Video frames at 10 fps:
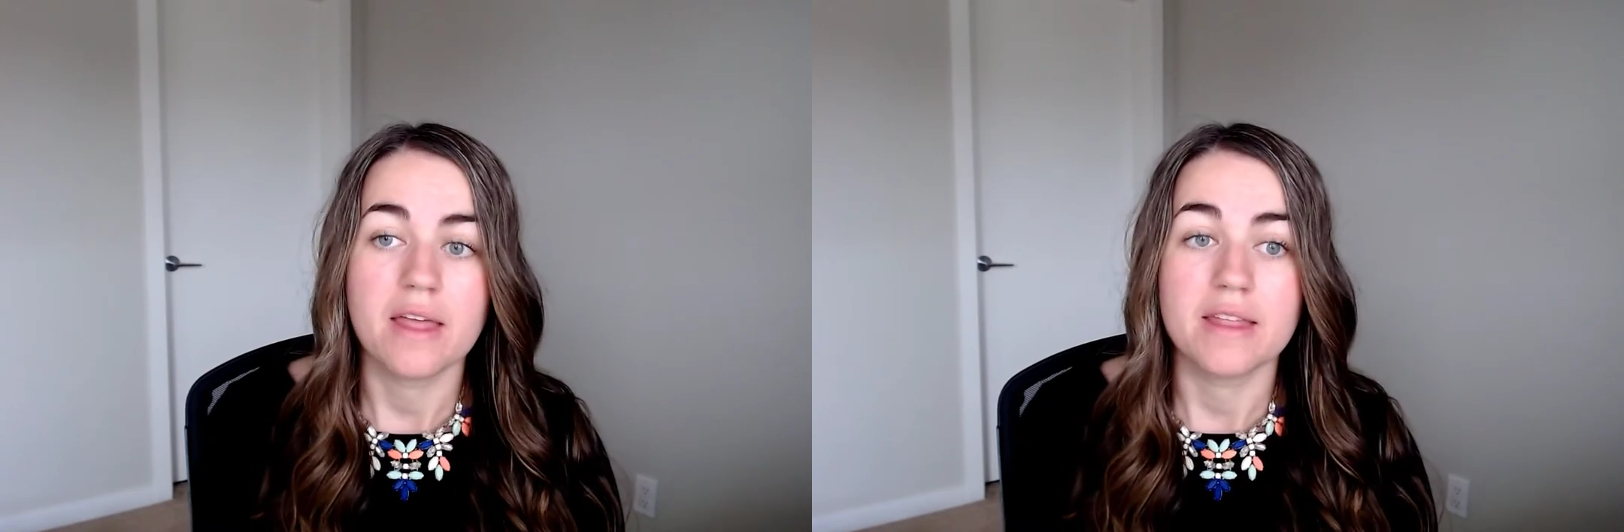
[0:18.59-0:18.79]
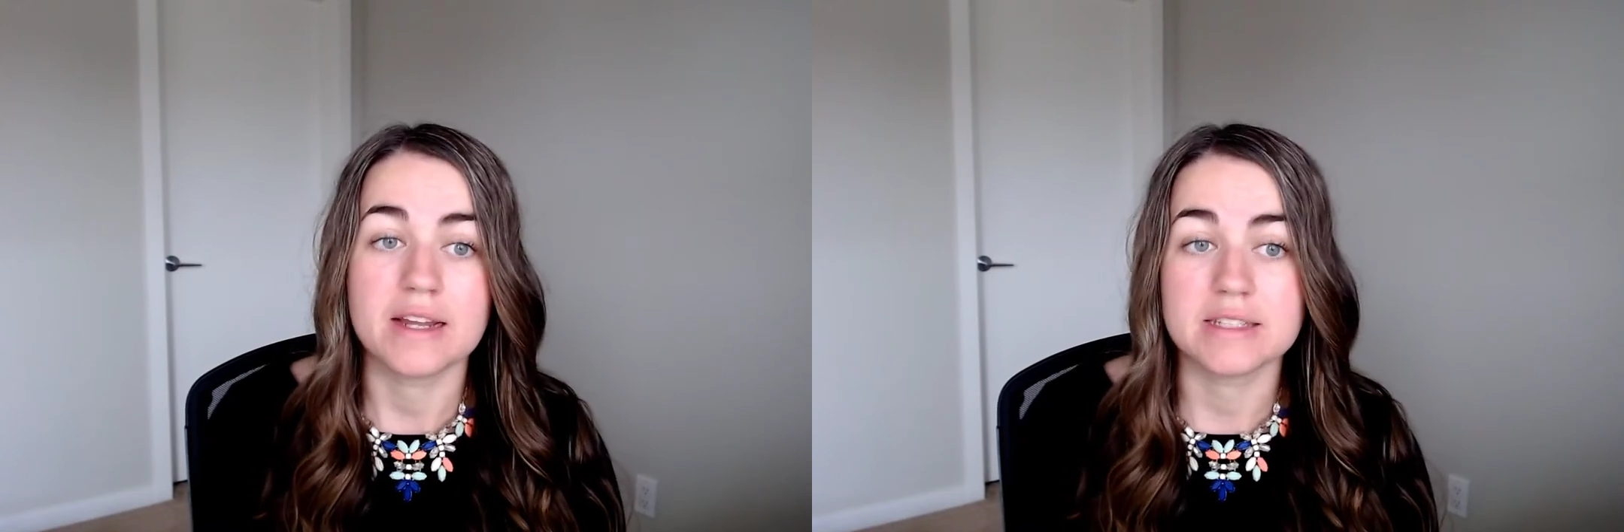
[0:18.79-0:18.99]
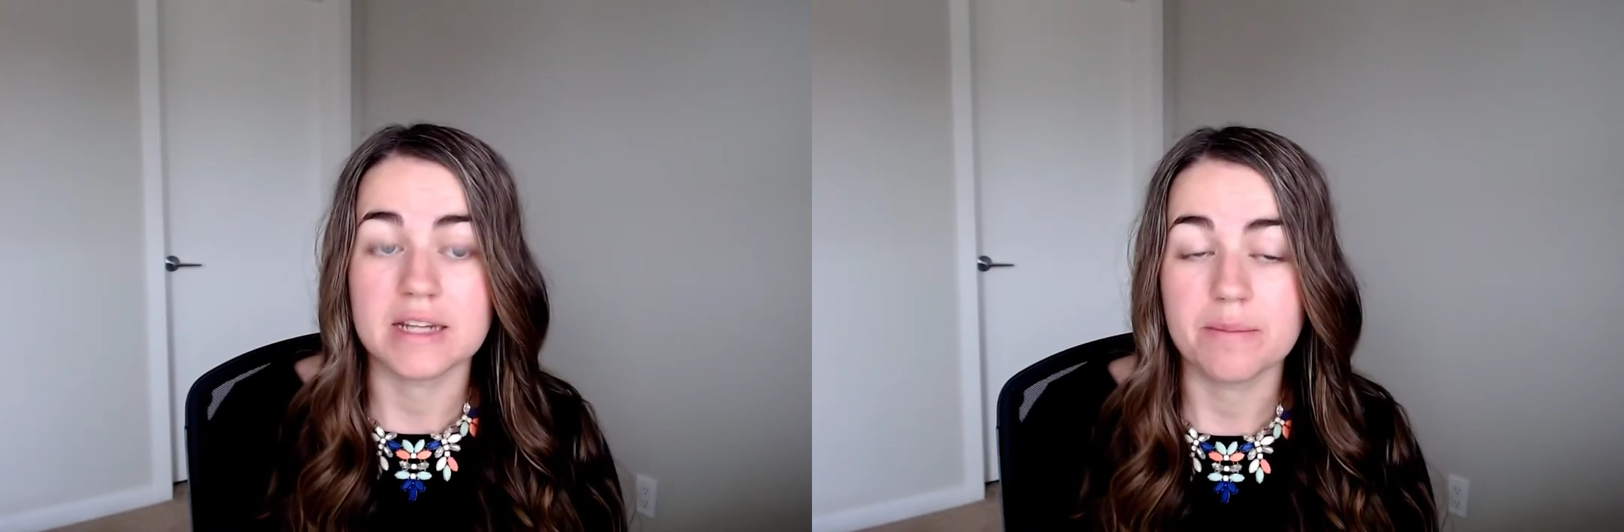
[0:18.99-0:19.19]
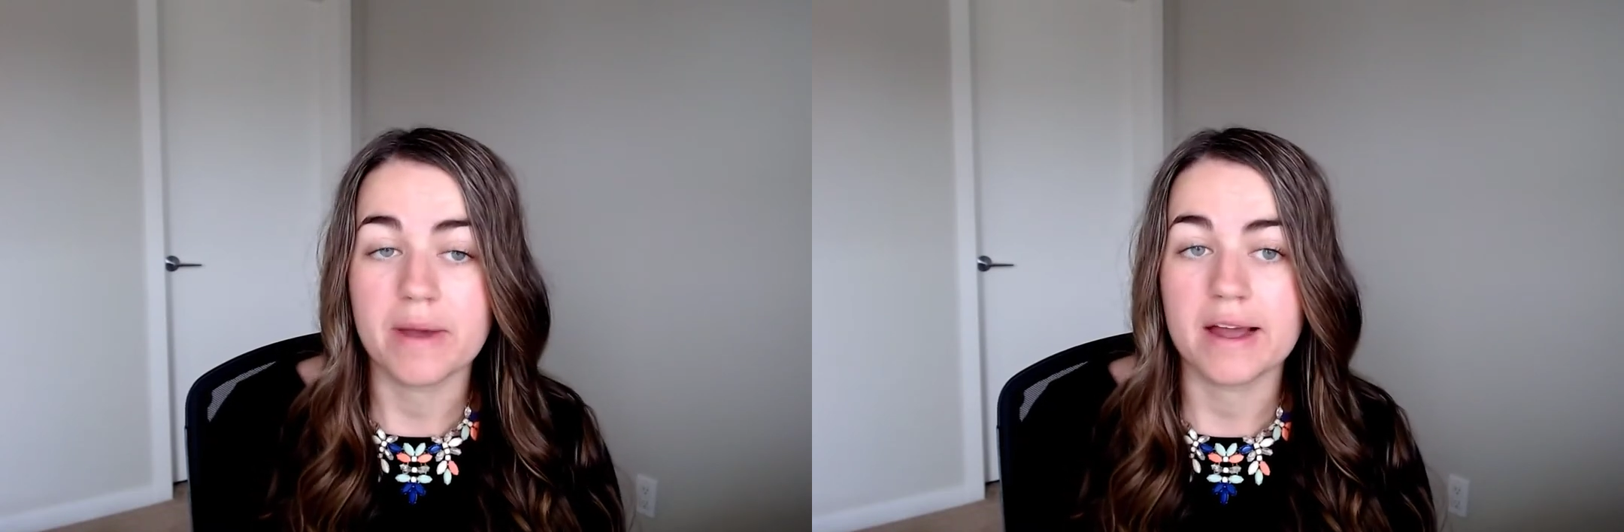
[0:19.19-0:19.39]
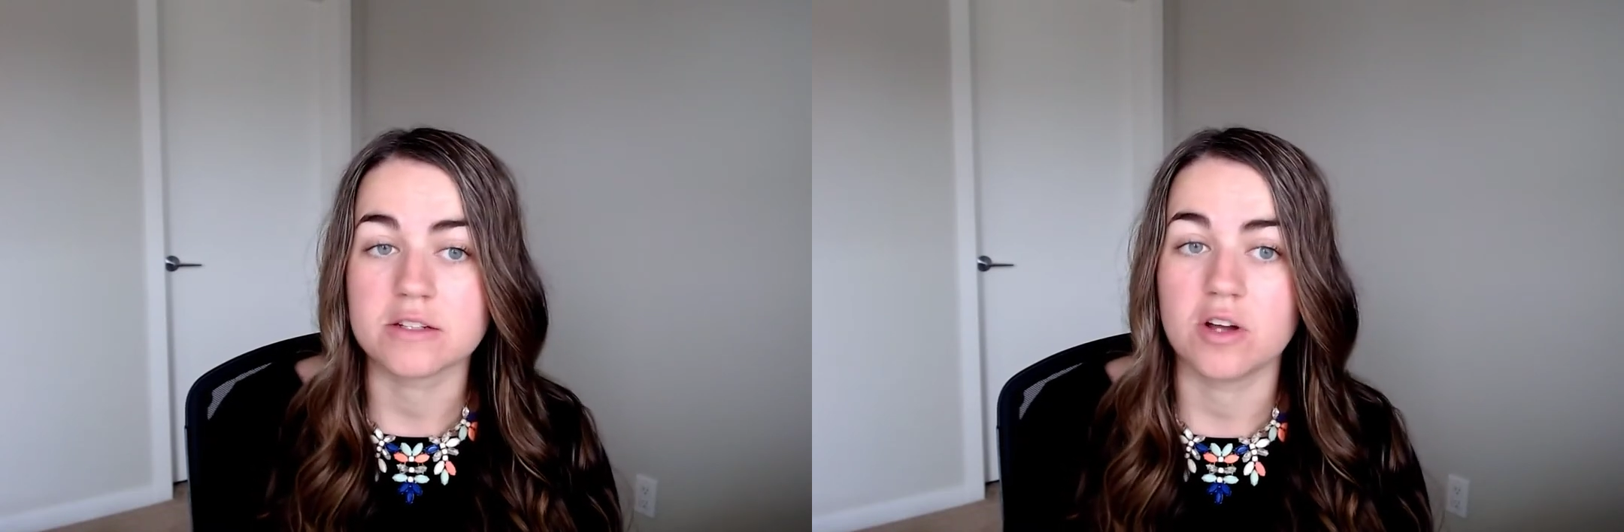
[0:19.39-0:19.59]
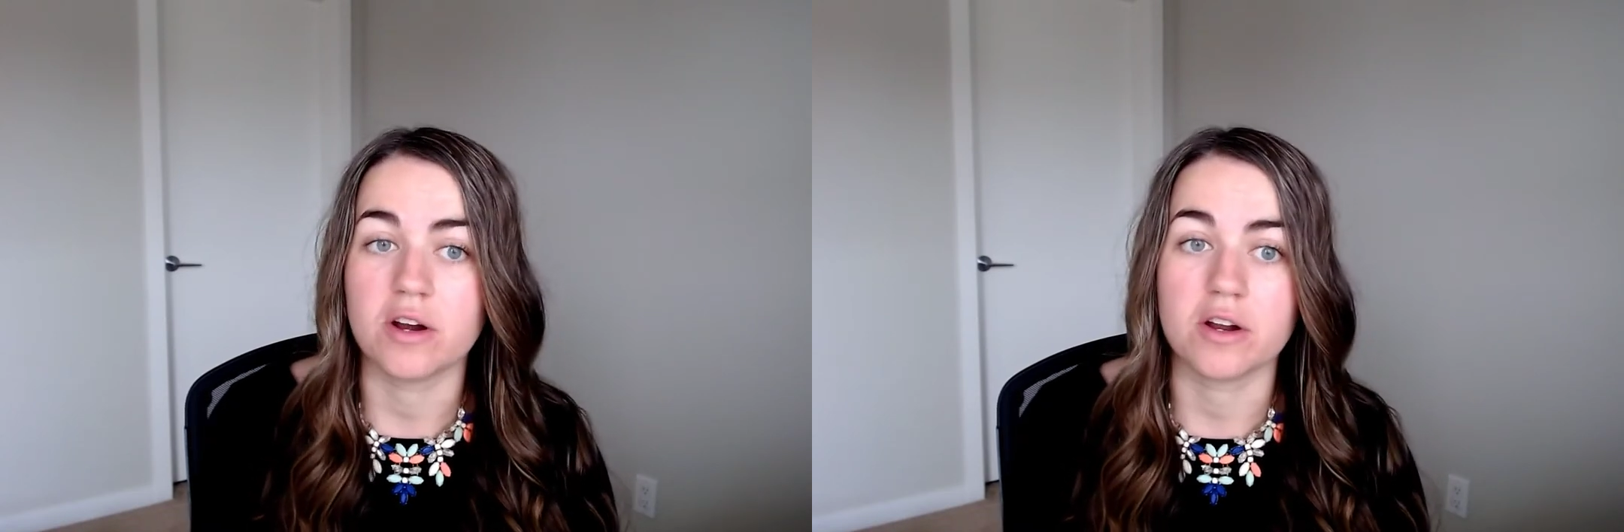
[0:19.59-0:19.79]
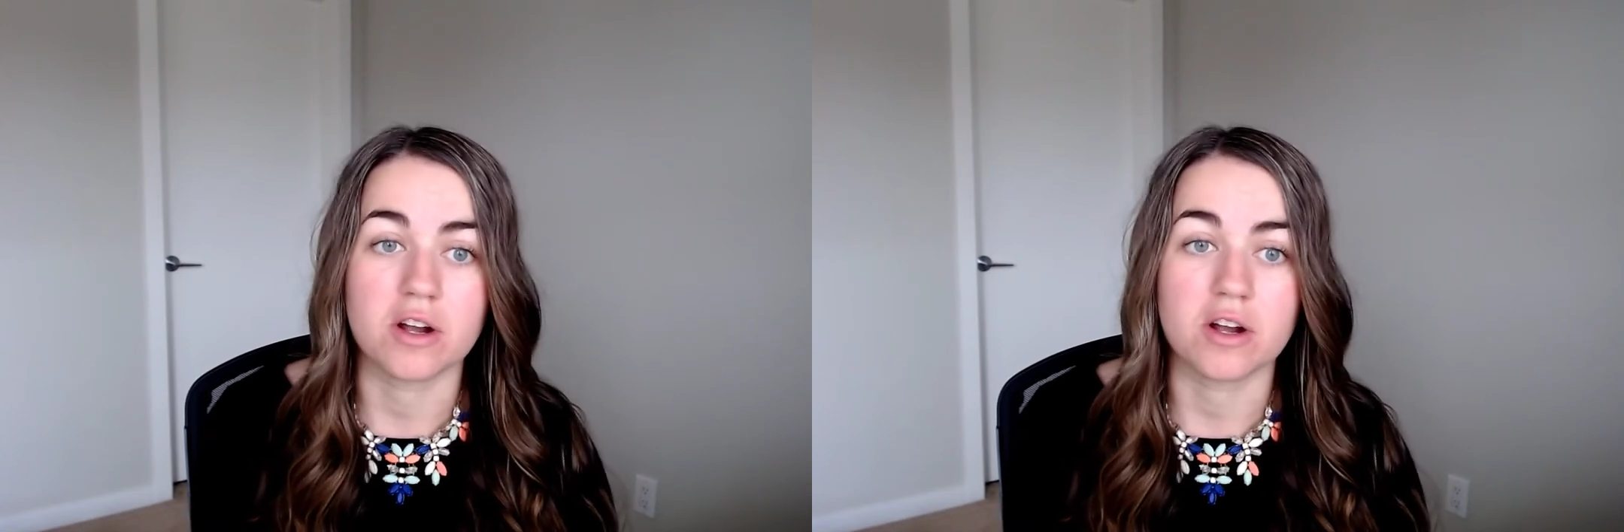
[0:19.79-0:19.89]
that has an impact on our